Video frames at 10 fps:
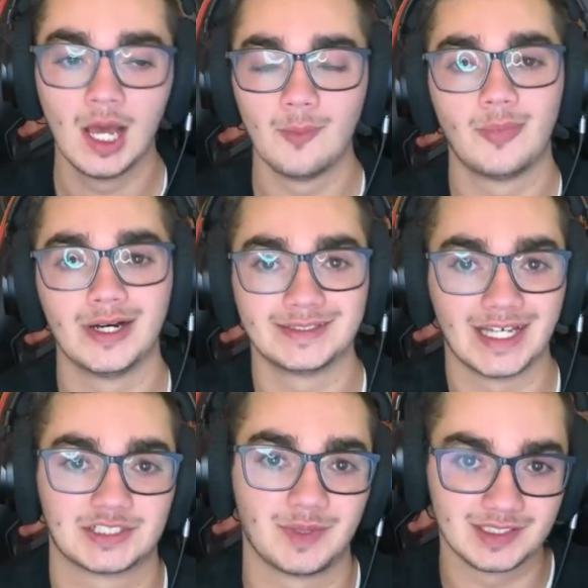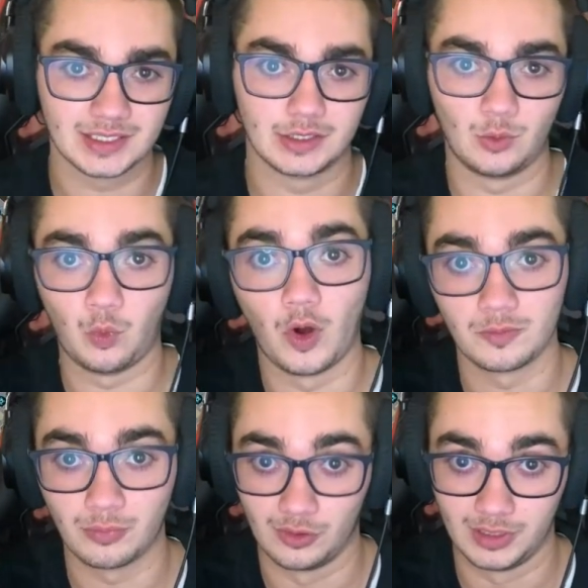but that's basically 1
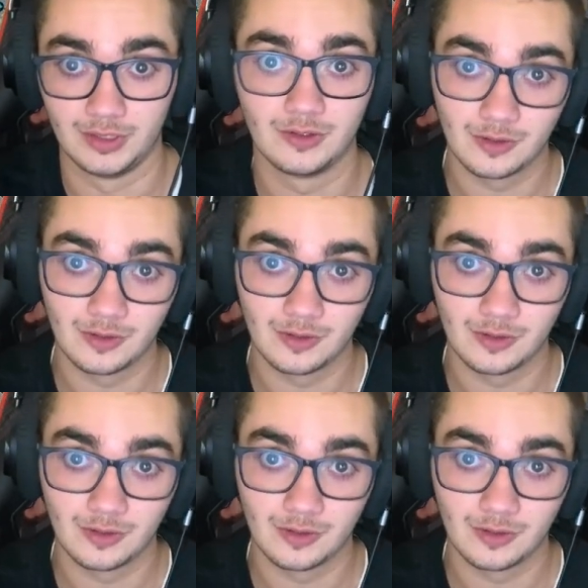bullet